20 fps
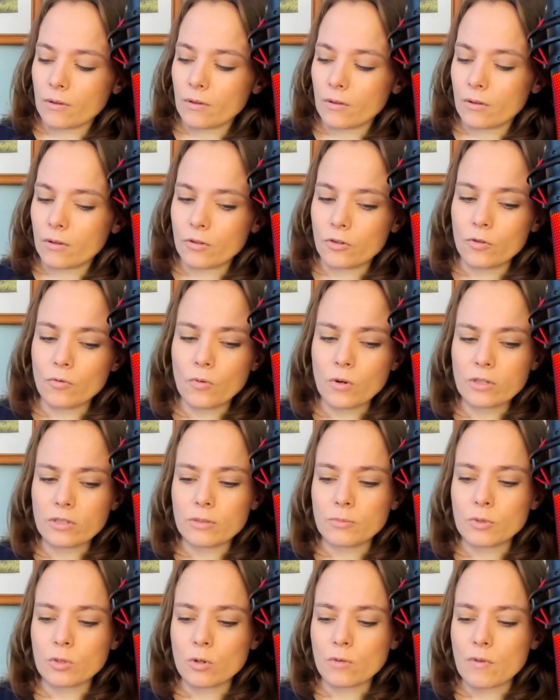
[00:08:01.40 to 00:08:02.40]
You want
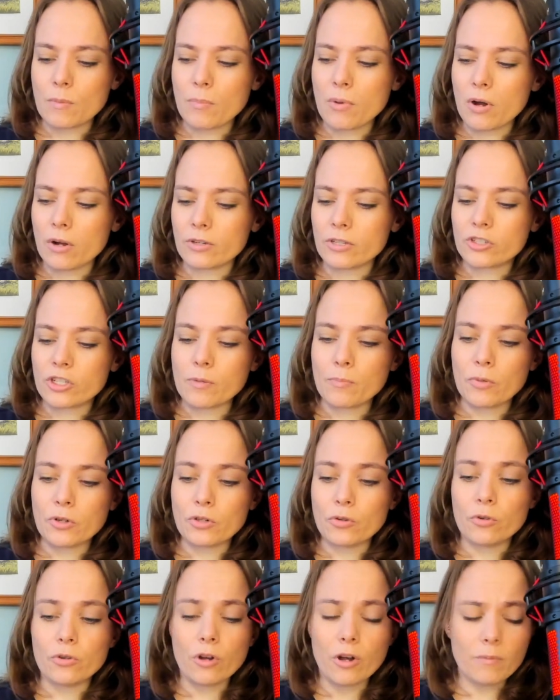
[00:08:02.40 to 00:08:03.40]
some sort of a partnership, but
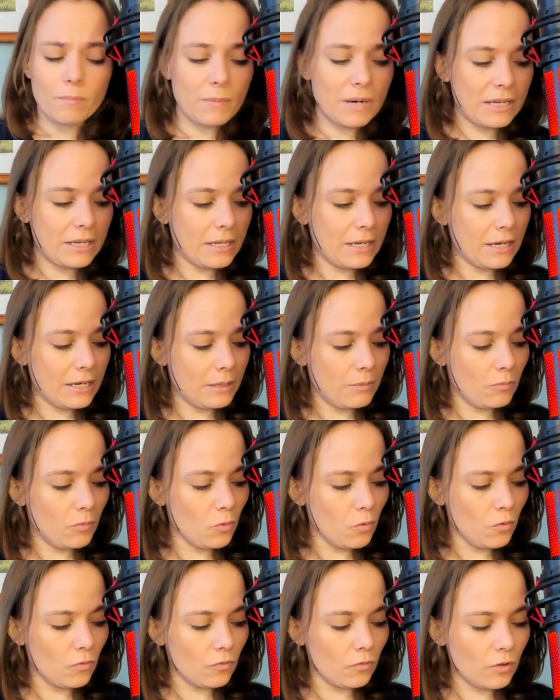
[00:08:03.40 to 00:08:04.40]
you're not making any
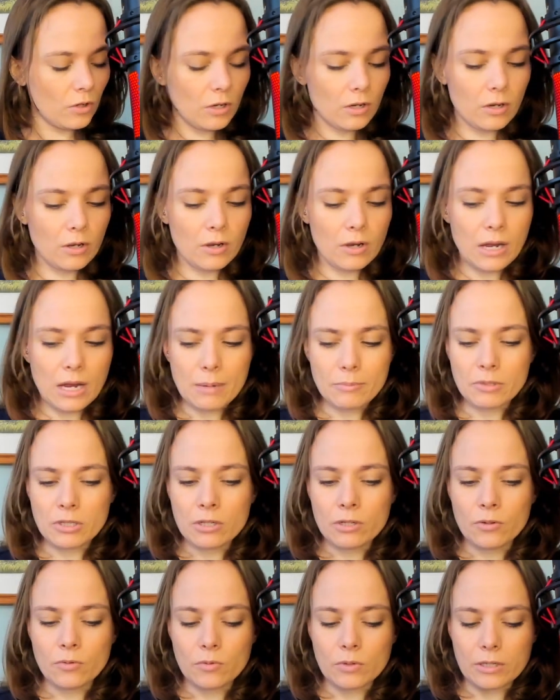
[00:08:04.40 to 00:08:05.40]
move.
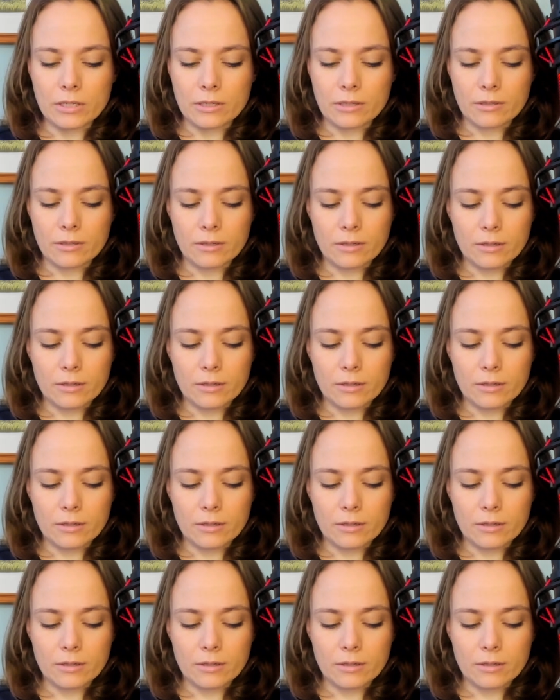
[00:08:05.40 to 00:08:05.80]
Absolutely.